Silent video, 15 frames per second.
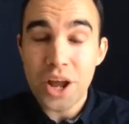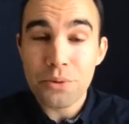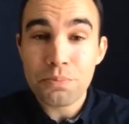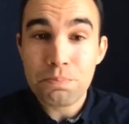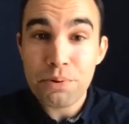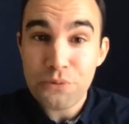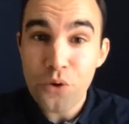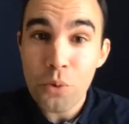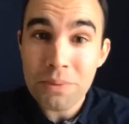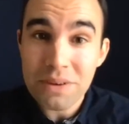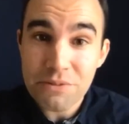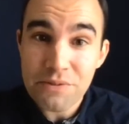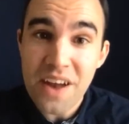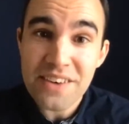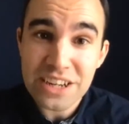performing
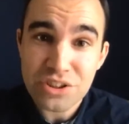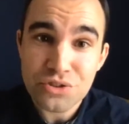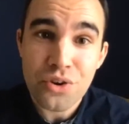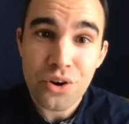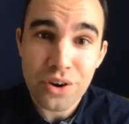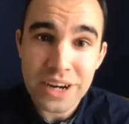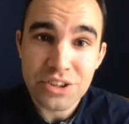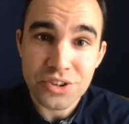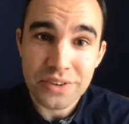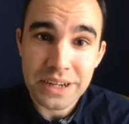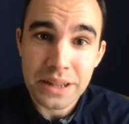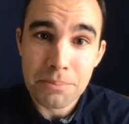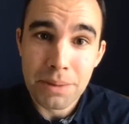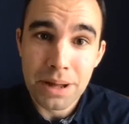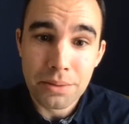very strongly during
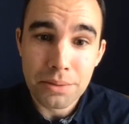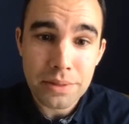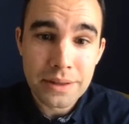the month.